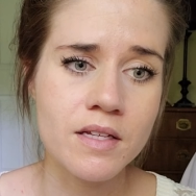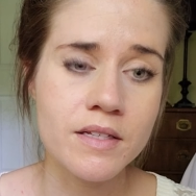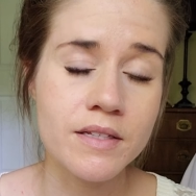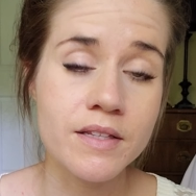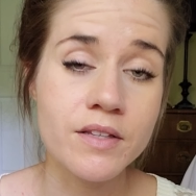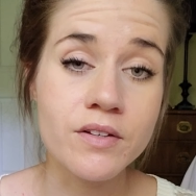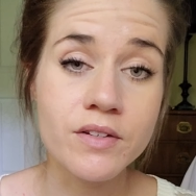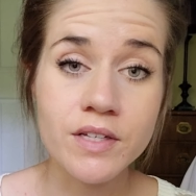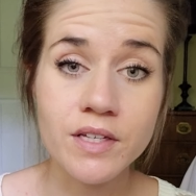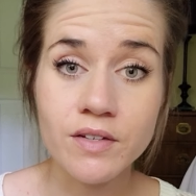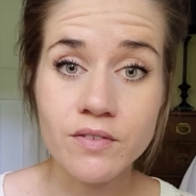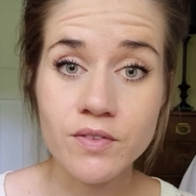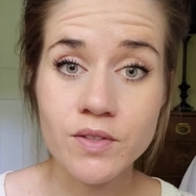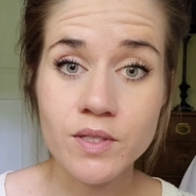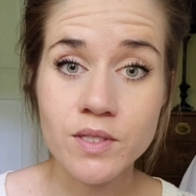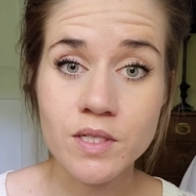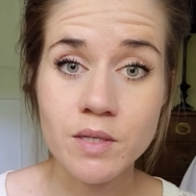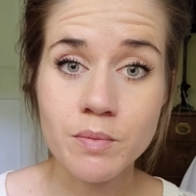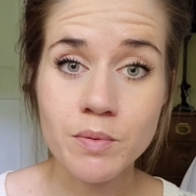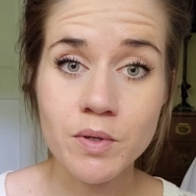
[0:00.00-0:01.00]
they'll give the
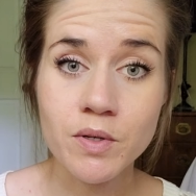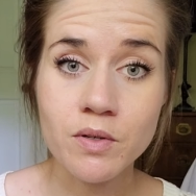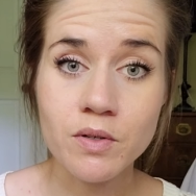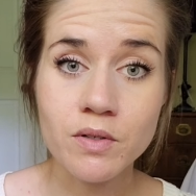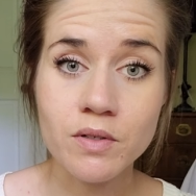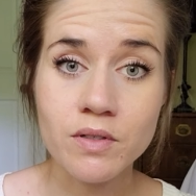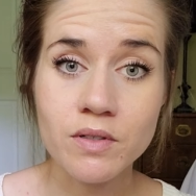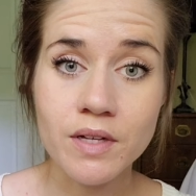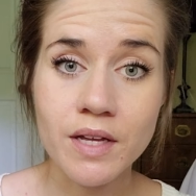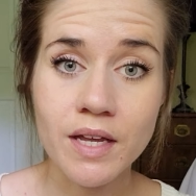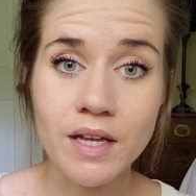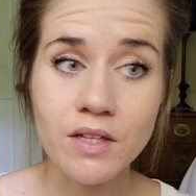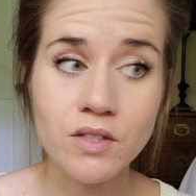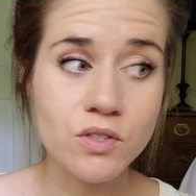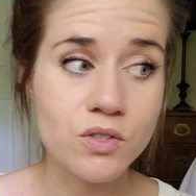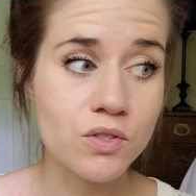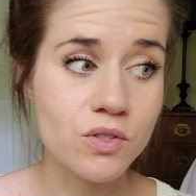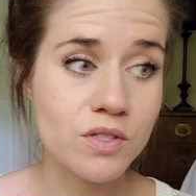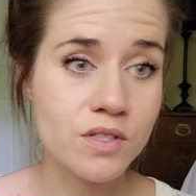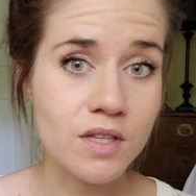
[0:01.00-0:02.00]
typical
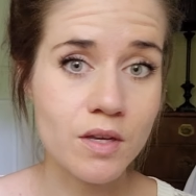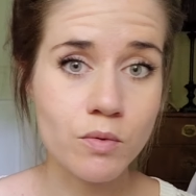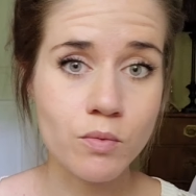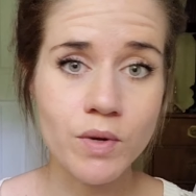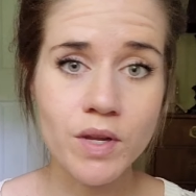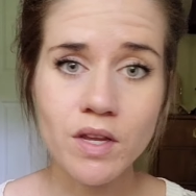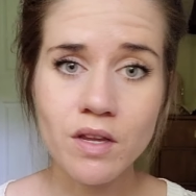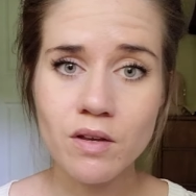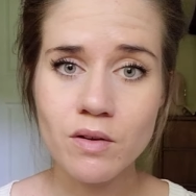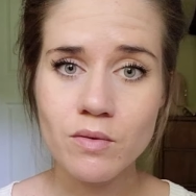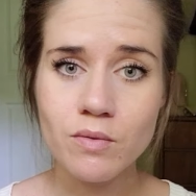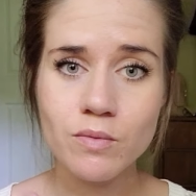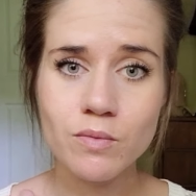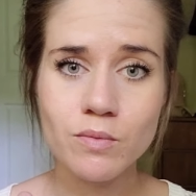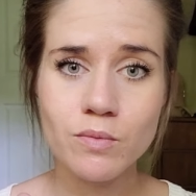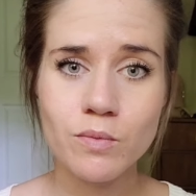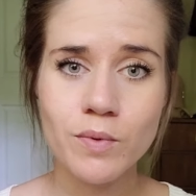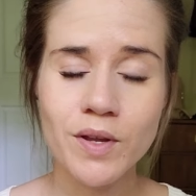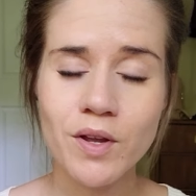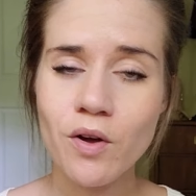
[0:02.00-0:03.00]
answers that we
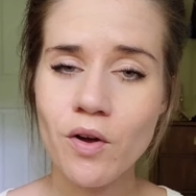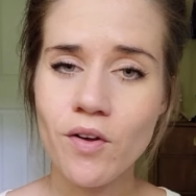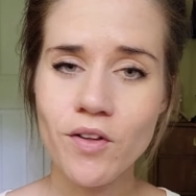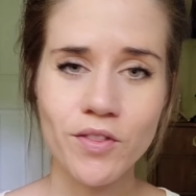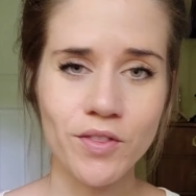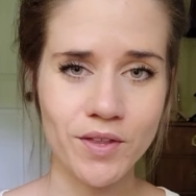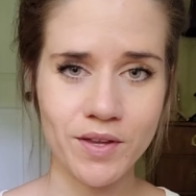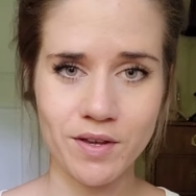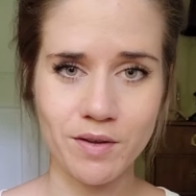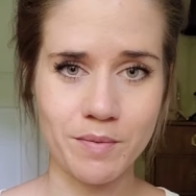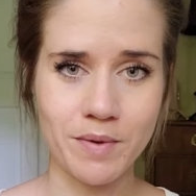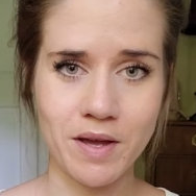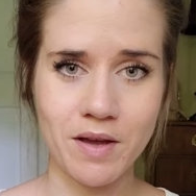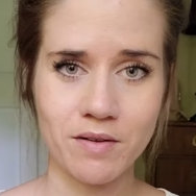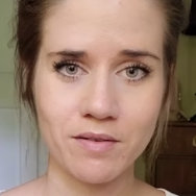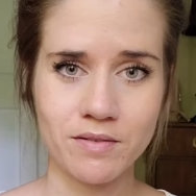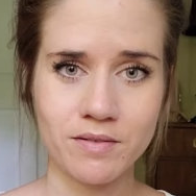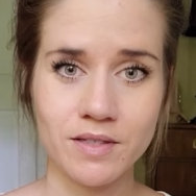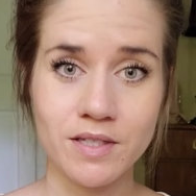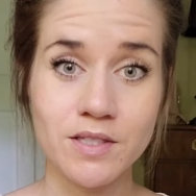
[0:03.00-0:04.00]
all think
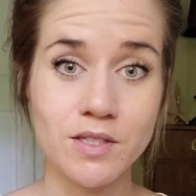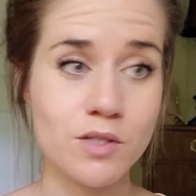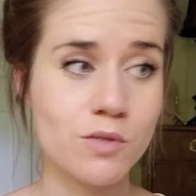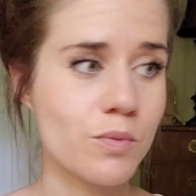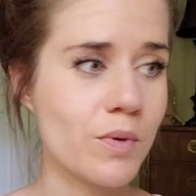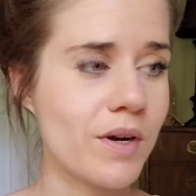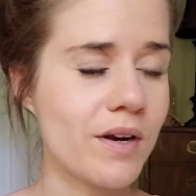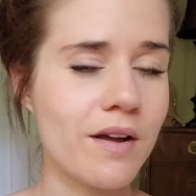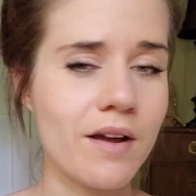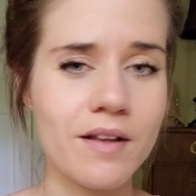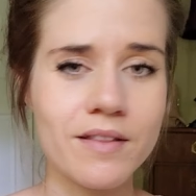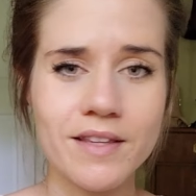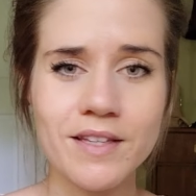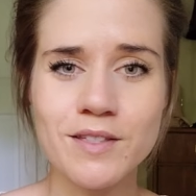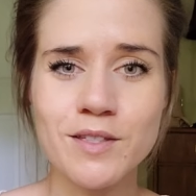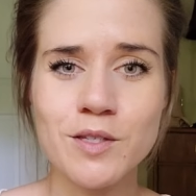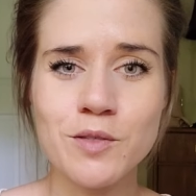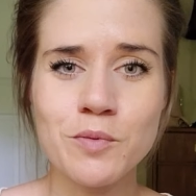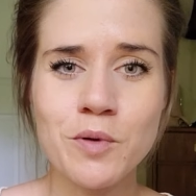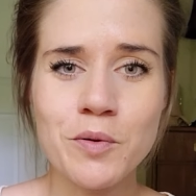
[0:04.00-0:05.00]
about. This is what
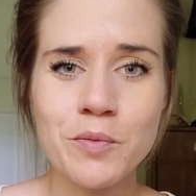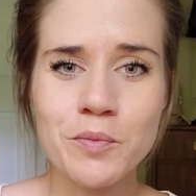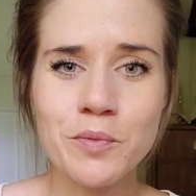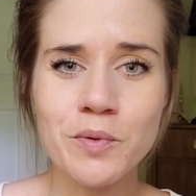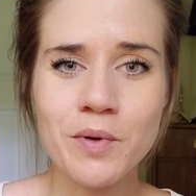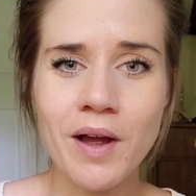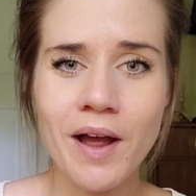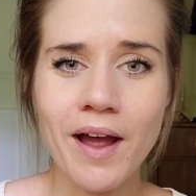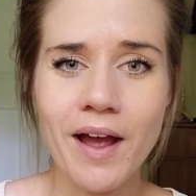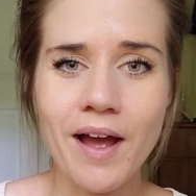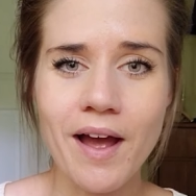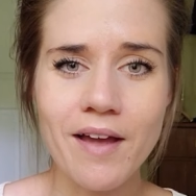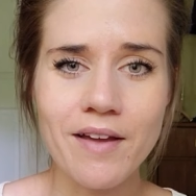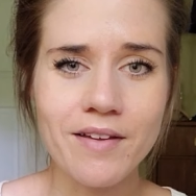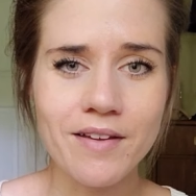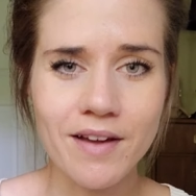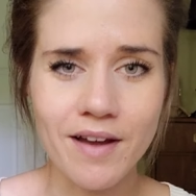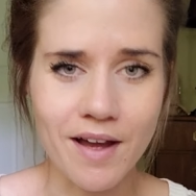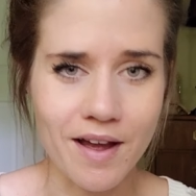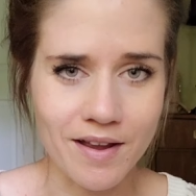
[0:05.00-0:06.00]

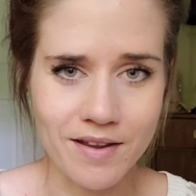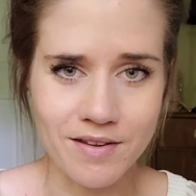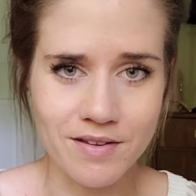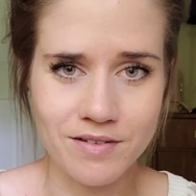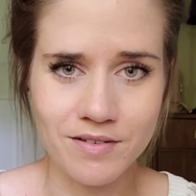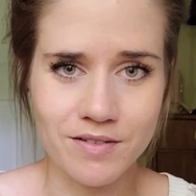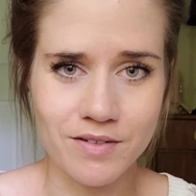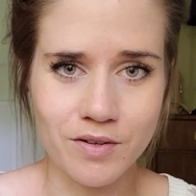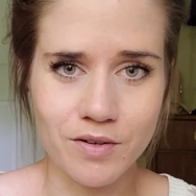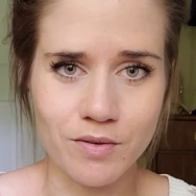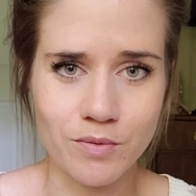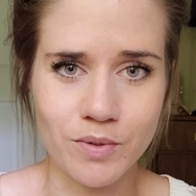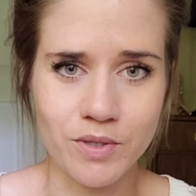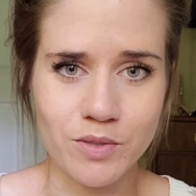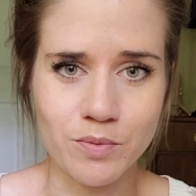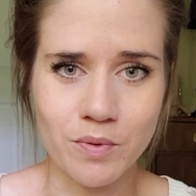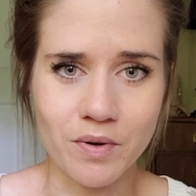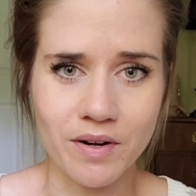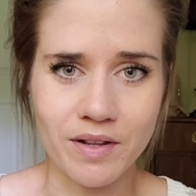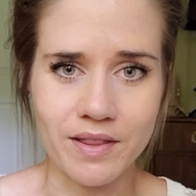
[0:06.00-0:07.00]
I always
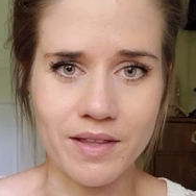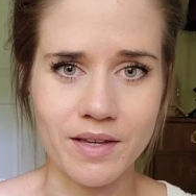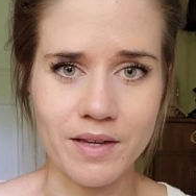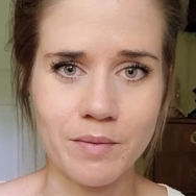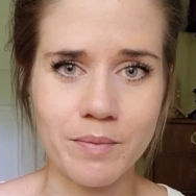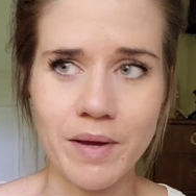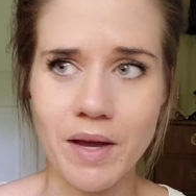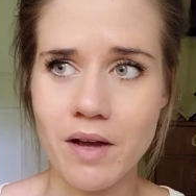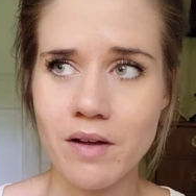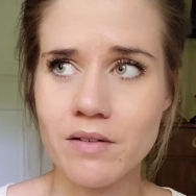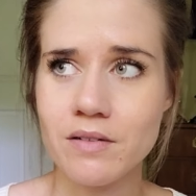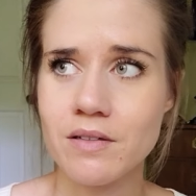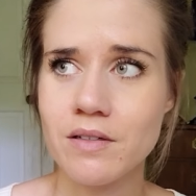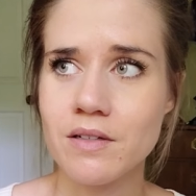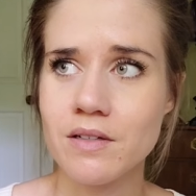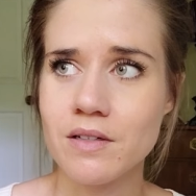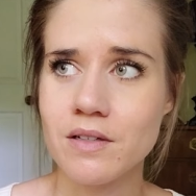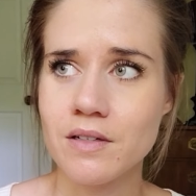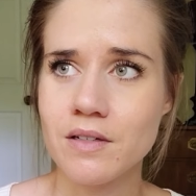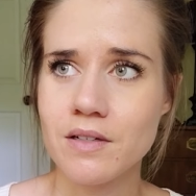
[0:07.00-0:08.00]
want to think about.
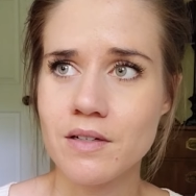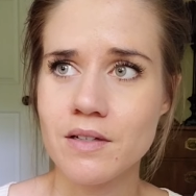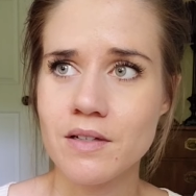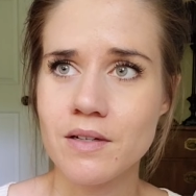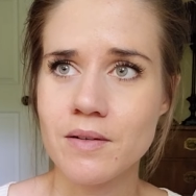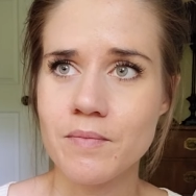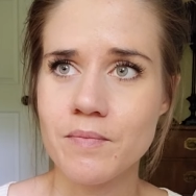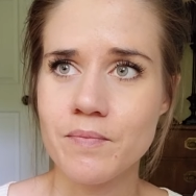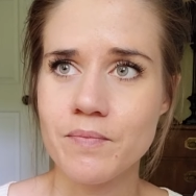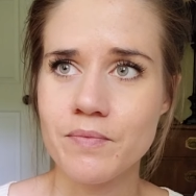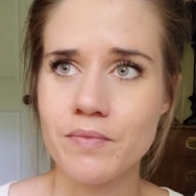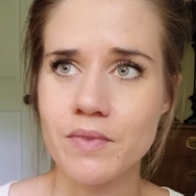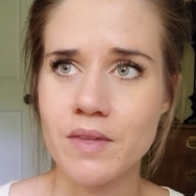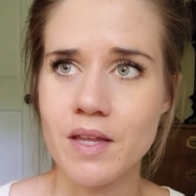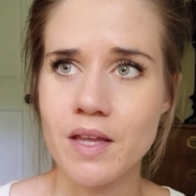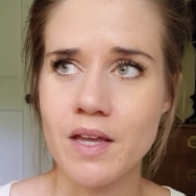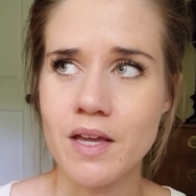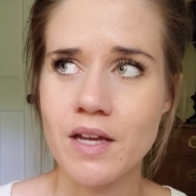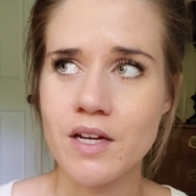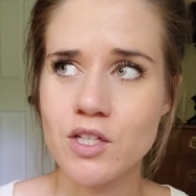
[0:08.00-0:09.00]

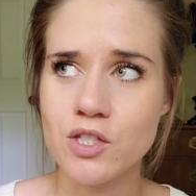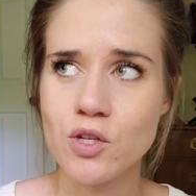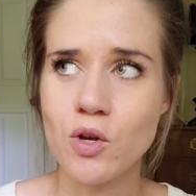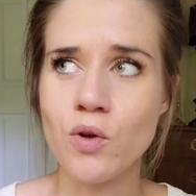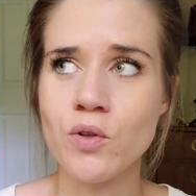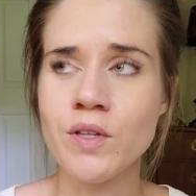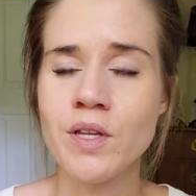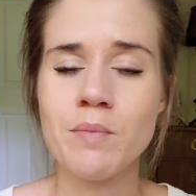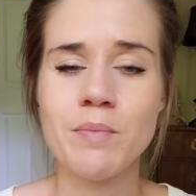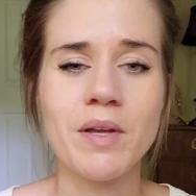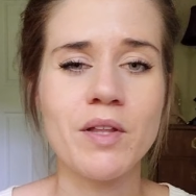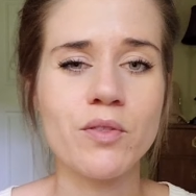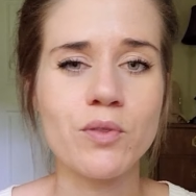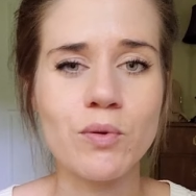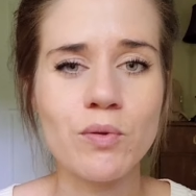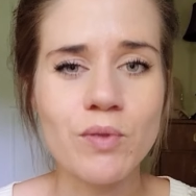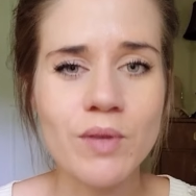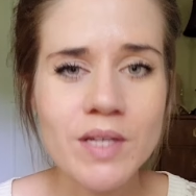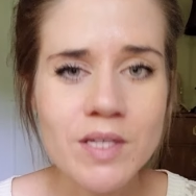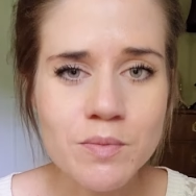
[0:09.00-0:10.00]
And it's only been
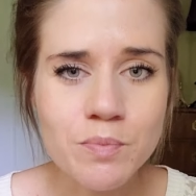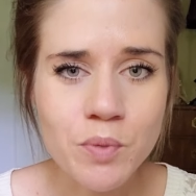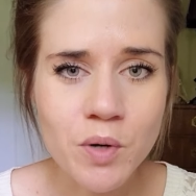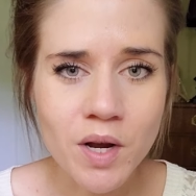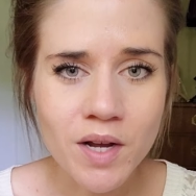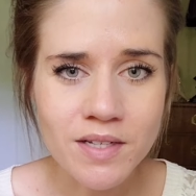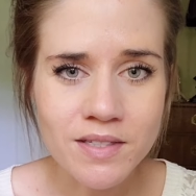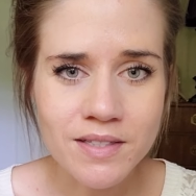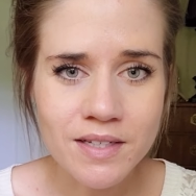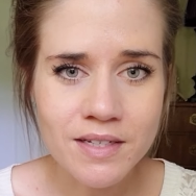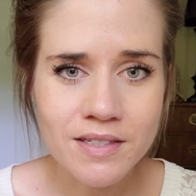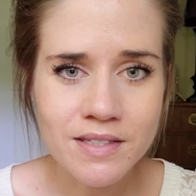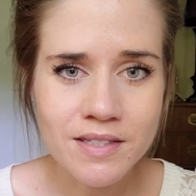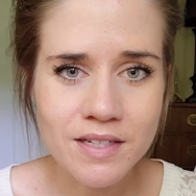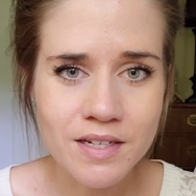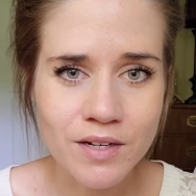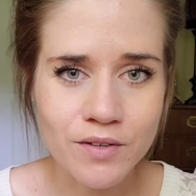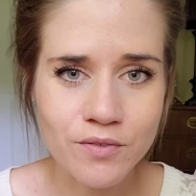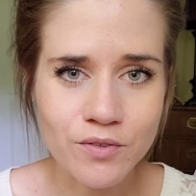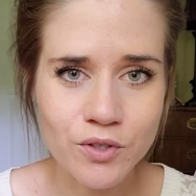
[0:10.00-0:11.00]
through this process
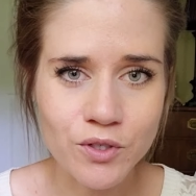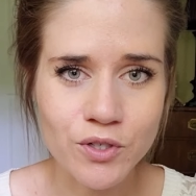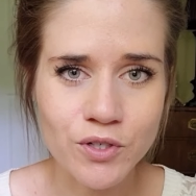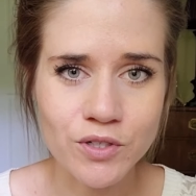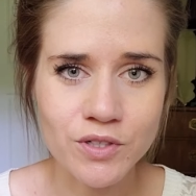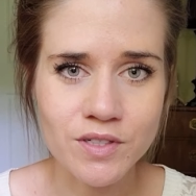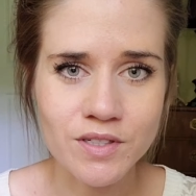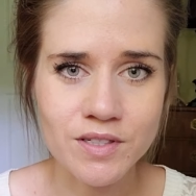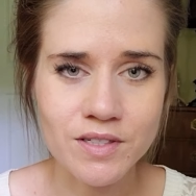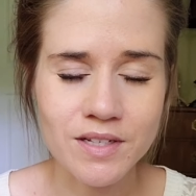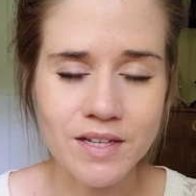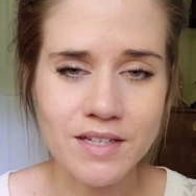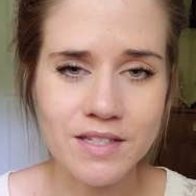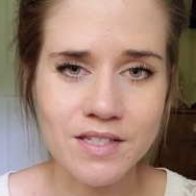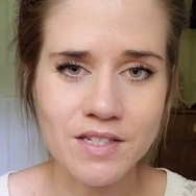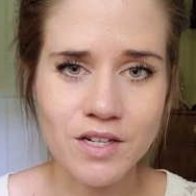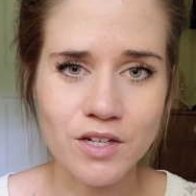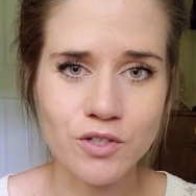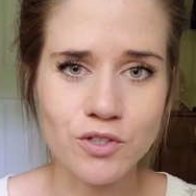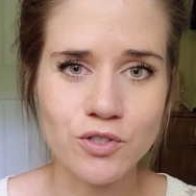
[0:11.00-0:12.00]
that I've learned
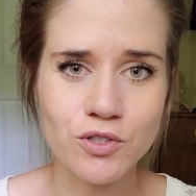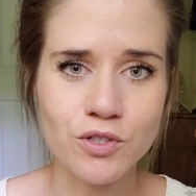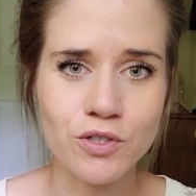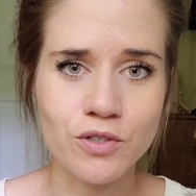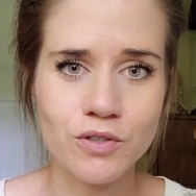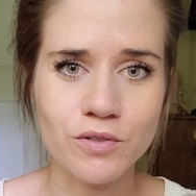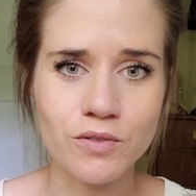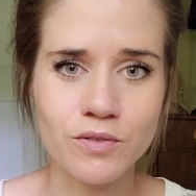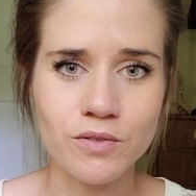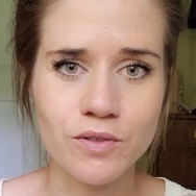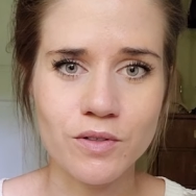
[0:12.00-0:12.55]
it's not true.